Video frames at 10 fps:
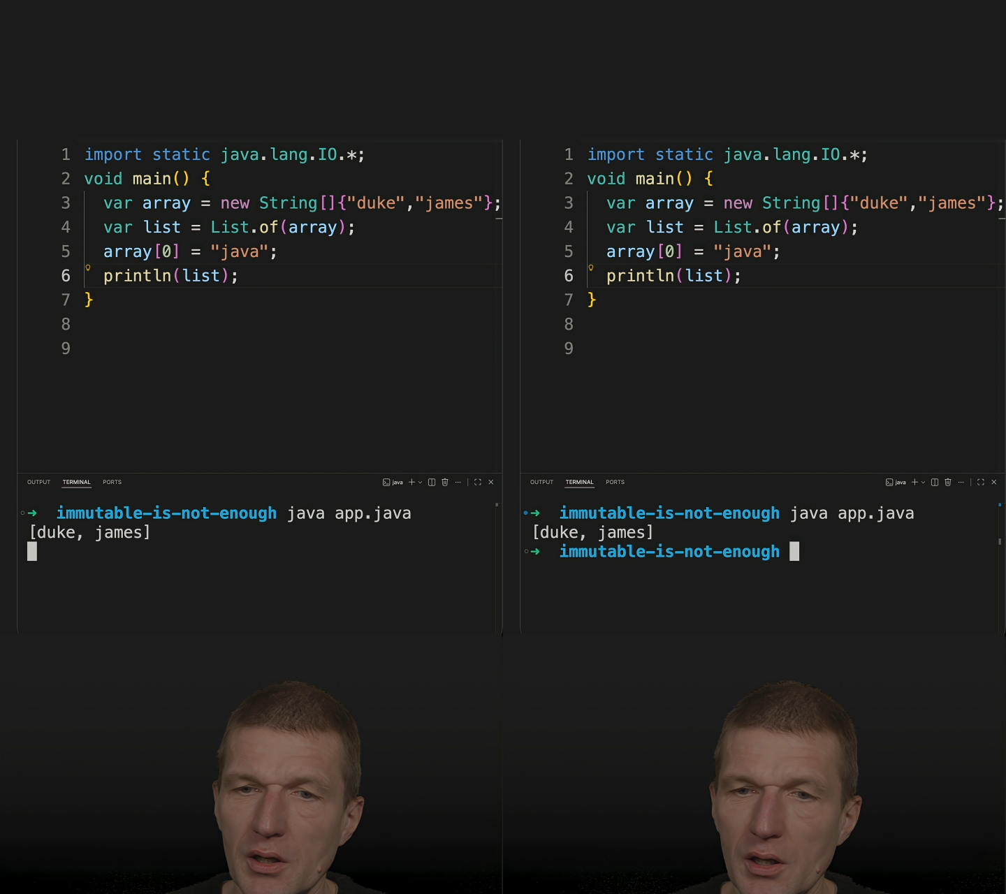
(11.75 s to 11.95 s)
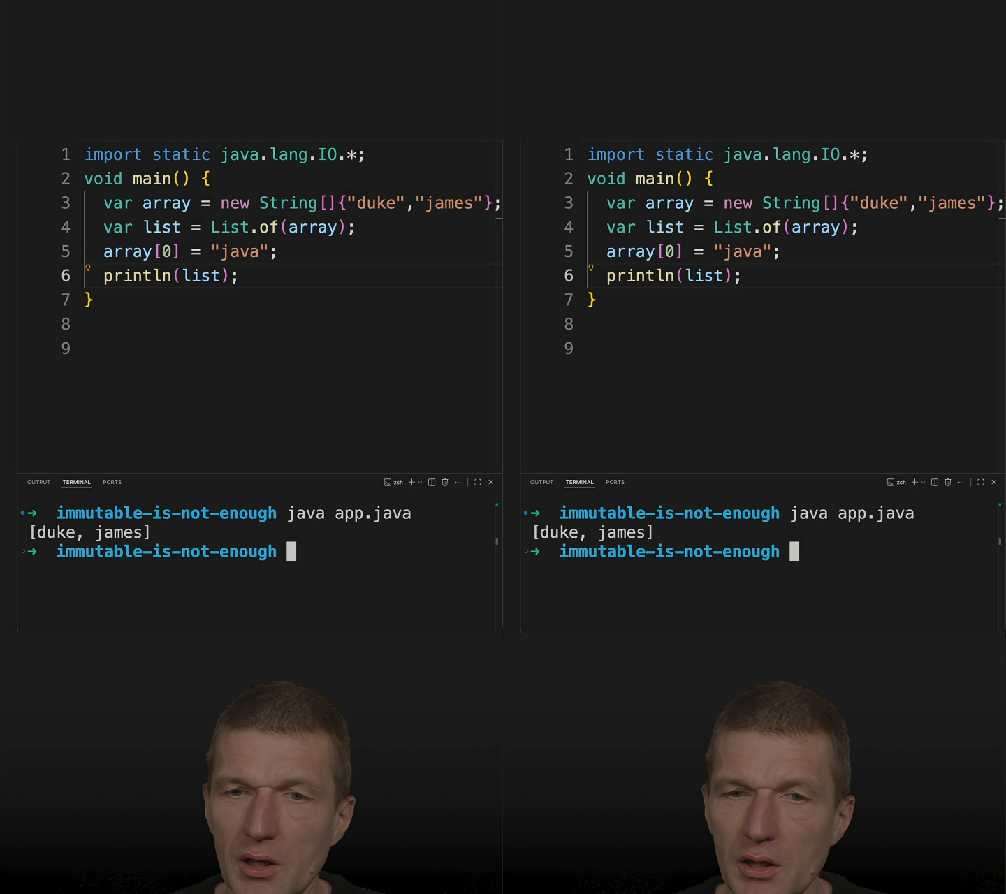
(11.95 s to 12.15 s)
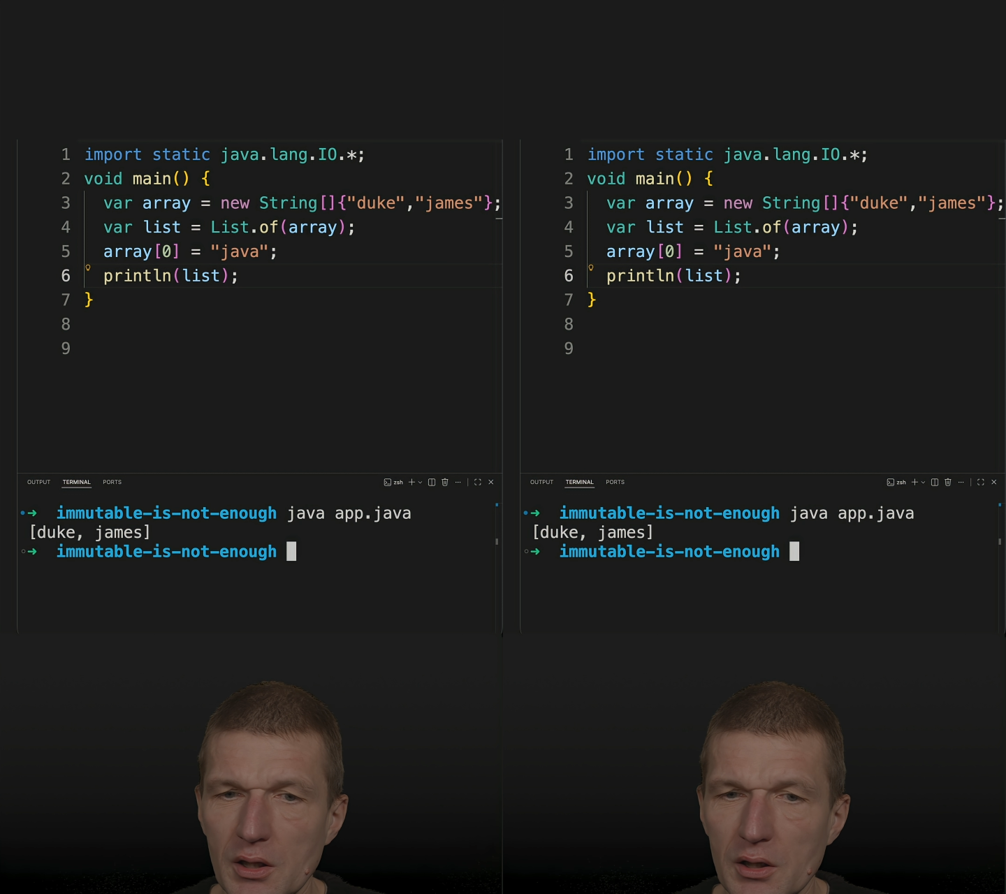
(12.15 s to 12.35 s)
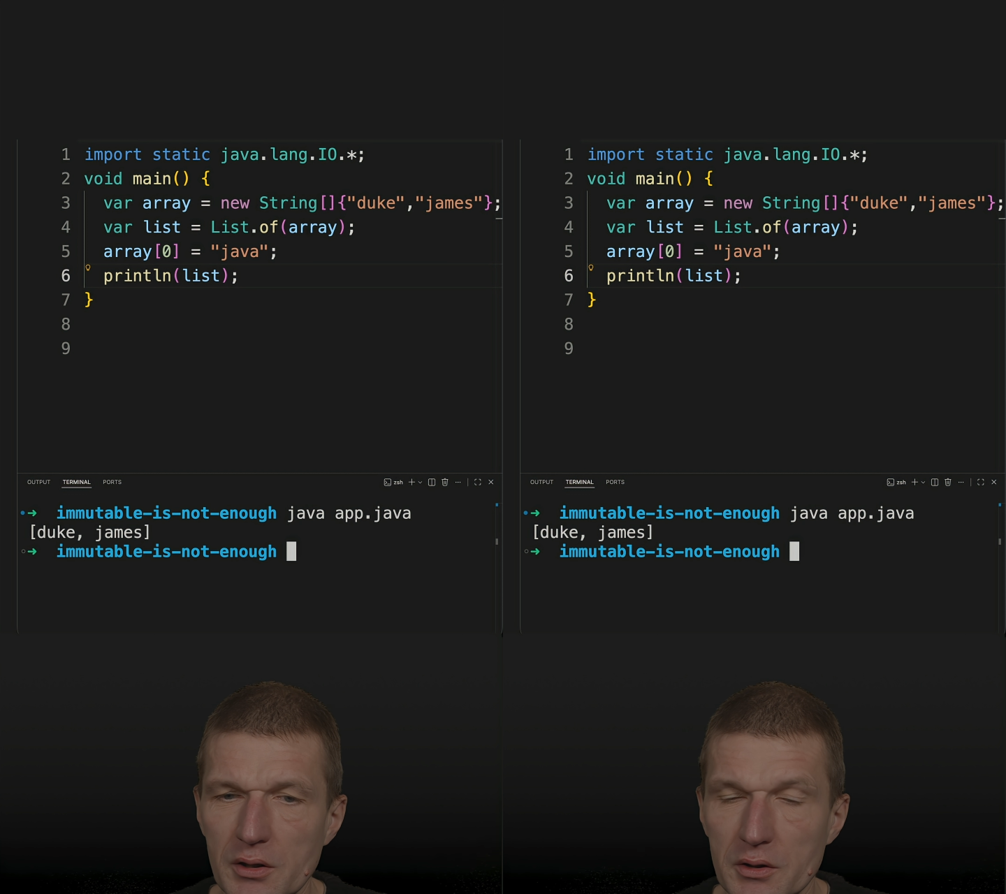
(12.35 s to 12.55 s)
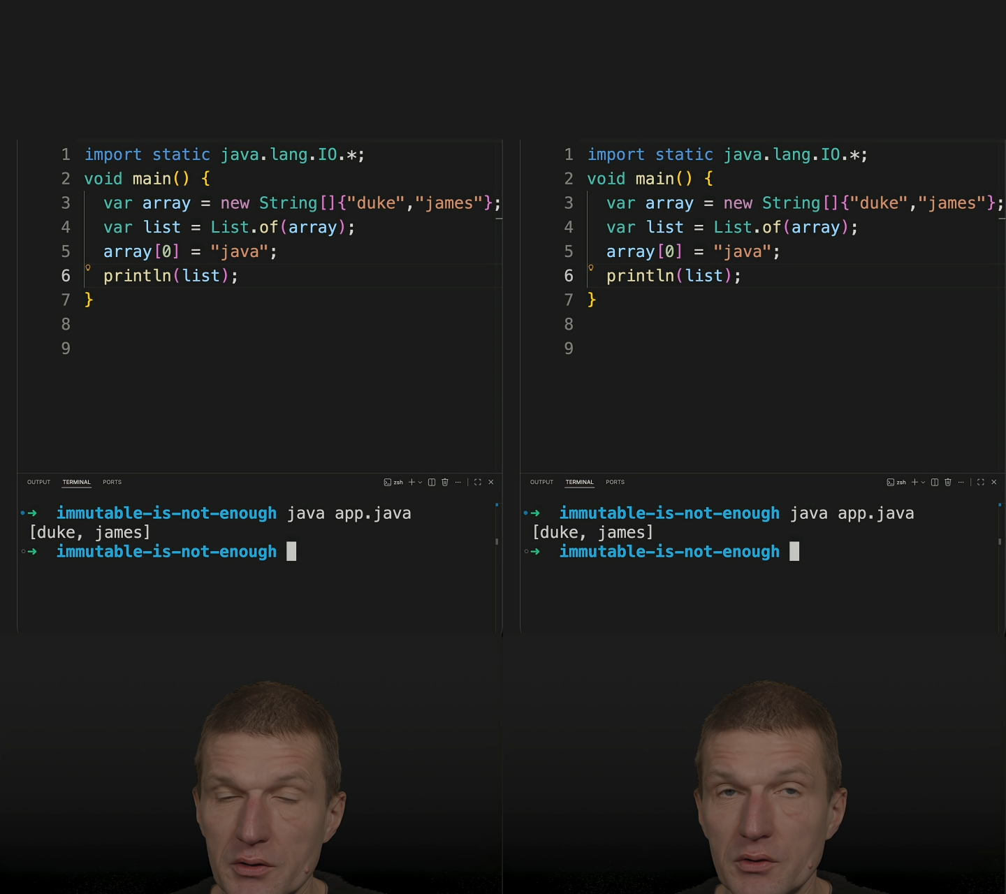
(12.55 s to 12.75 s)
in the
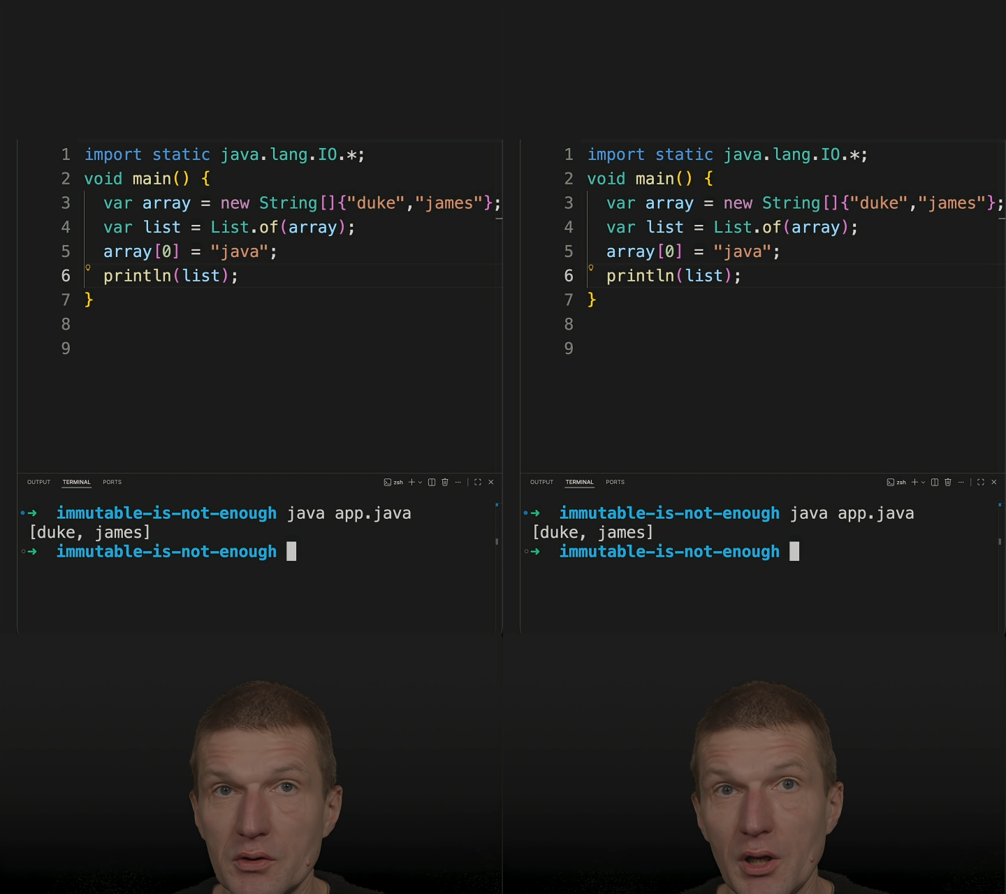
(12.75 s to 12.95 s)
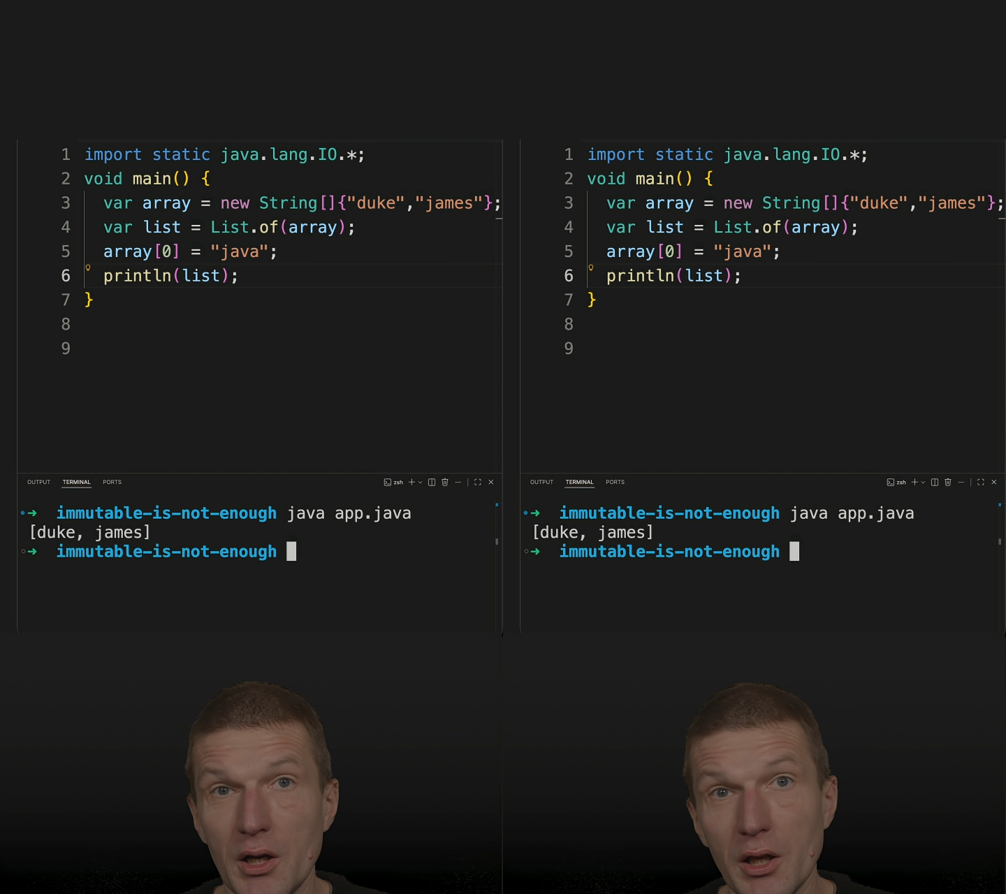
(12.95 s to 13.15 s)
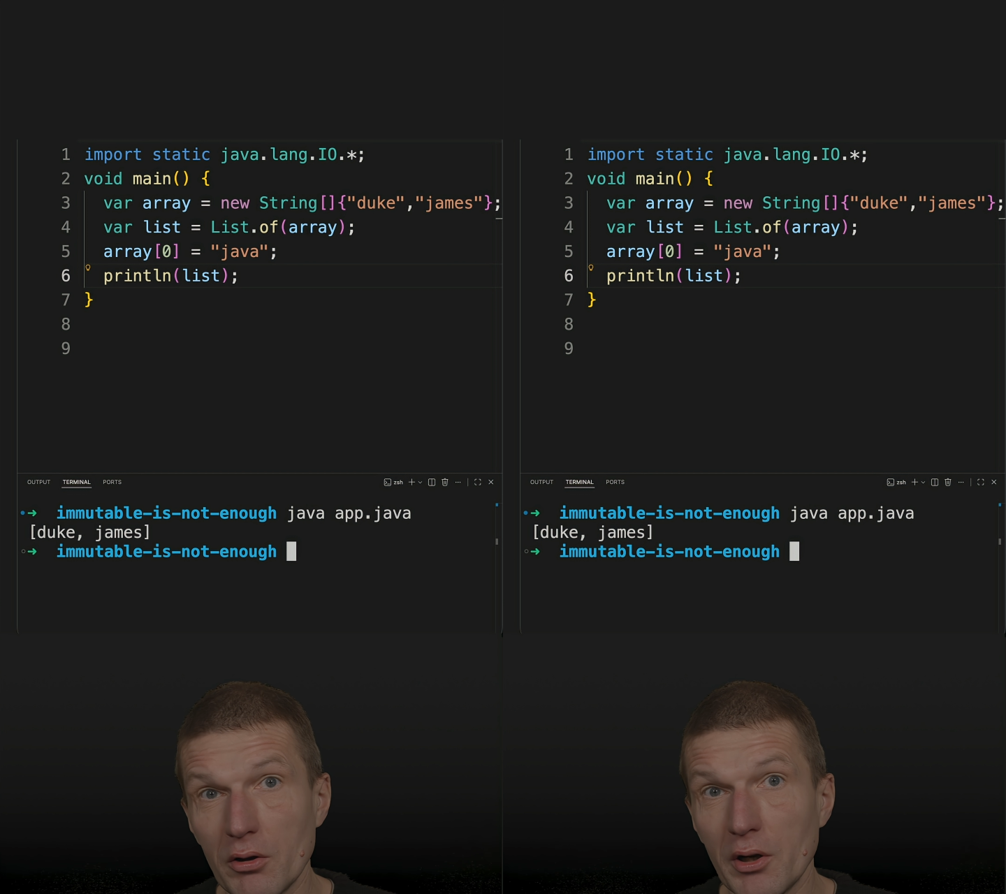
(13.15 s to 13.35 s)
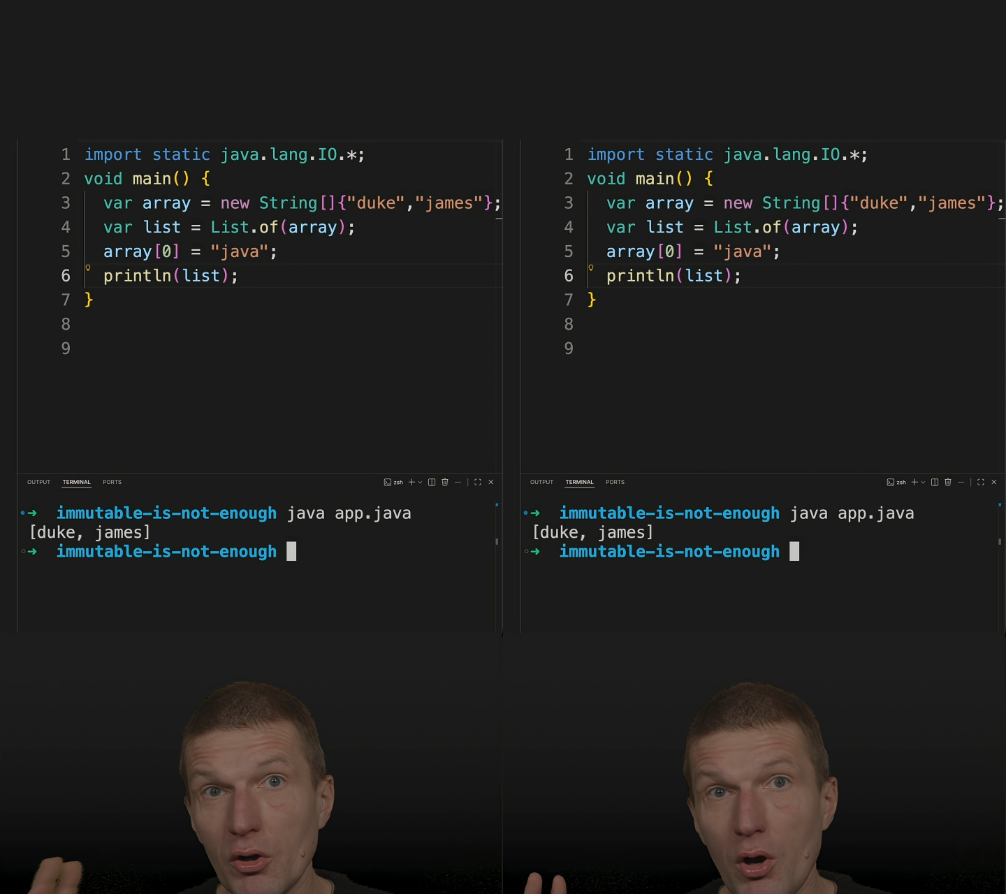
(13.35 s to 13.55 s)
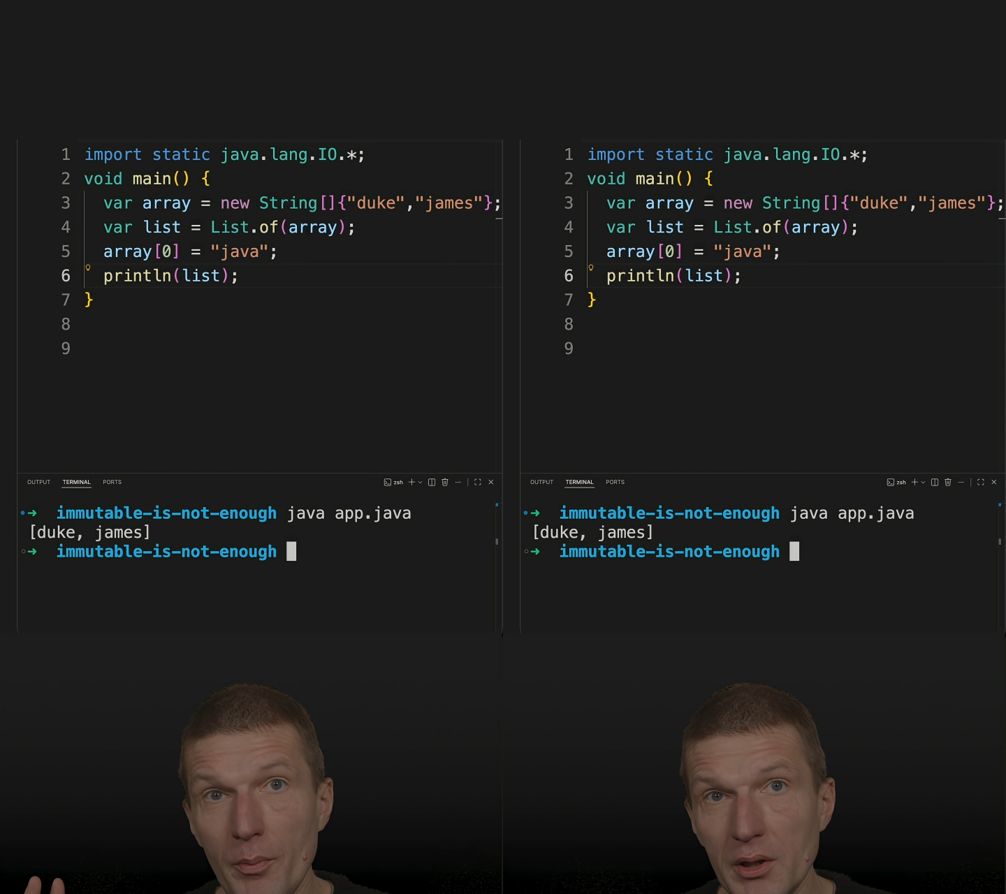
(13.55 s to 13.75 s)
list. And I got a
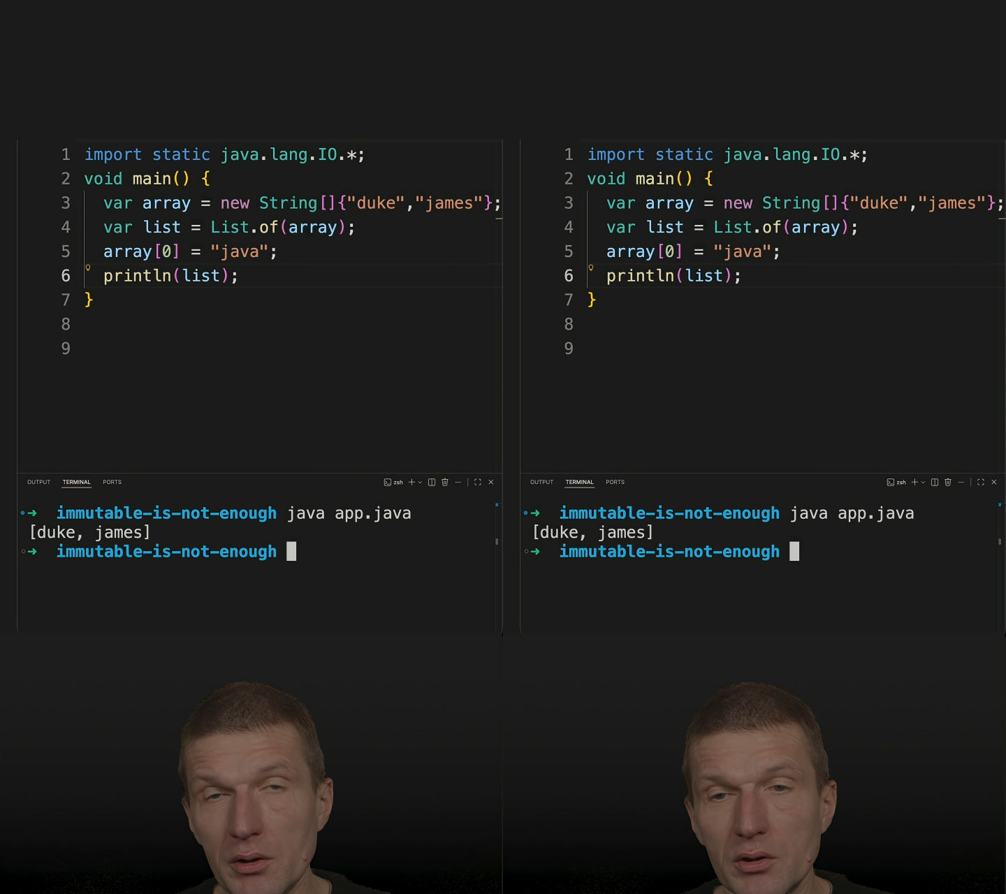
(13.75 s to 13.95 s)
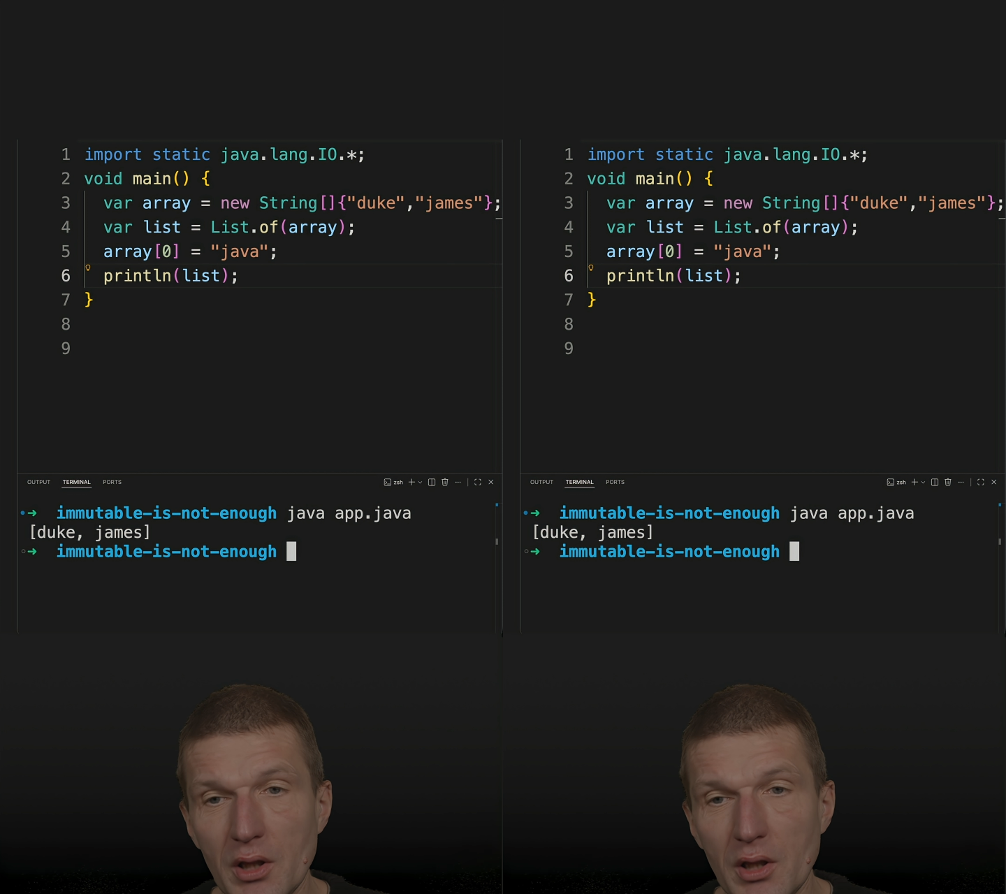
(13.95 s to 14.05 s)
comment